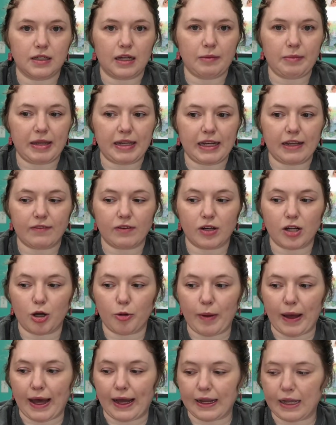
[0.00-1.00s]
I may never
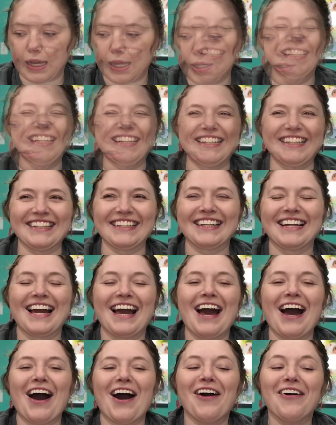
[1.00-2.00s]
go back. I don't know.
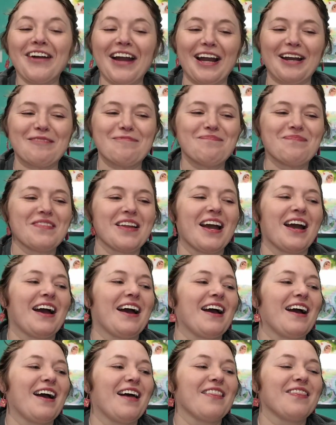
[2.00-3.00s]
Okay.
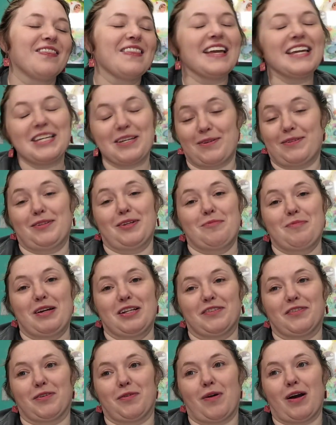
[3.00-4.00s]
Thank you so
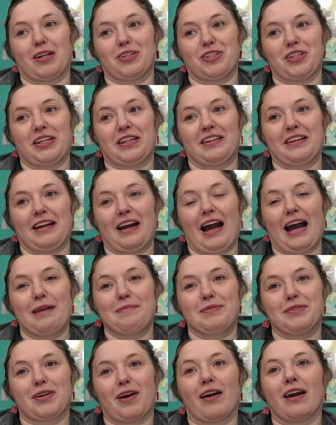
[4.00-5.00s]
much for watching.
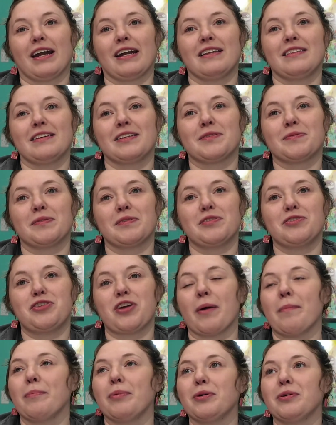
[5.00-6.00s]
I'm sorry this was
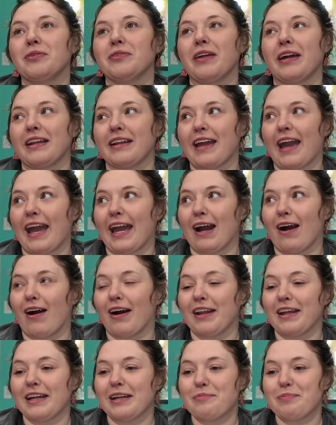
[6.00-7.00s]
jumbled and
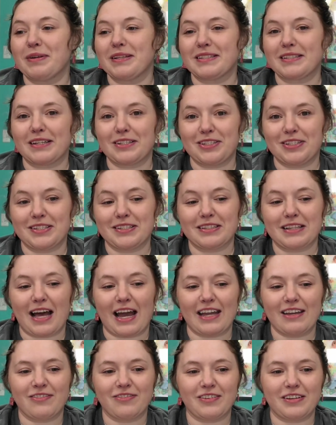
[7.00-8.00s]
chaotic, but such is
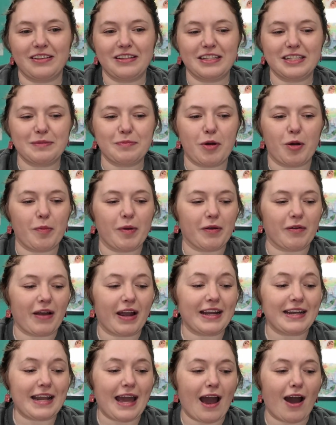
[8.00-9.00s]
life in this moment
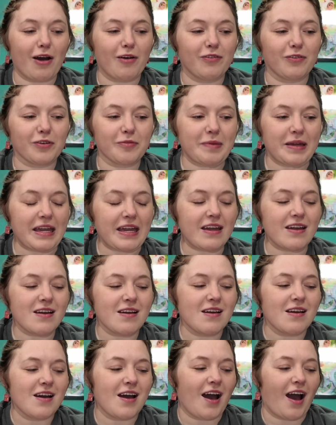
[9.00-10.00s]
right now for me.
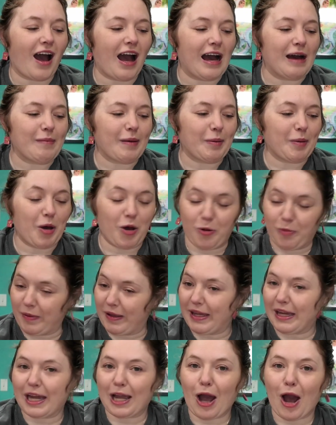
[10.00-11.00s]
I'm
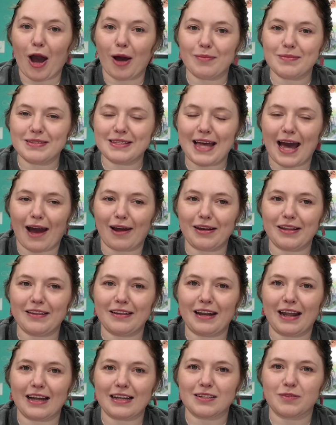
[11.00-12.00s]
hoping it calms down in
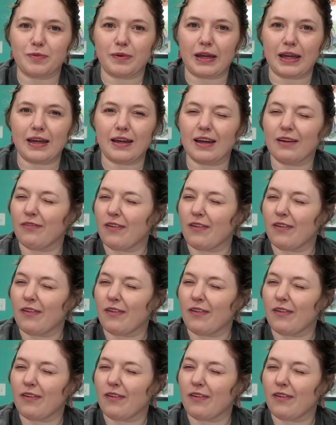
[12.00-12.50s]
the next week.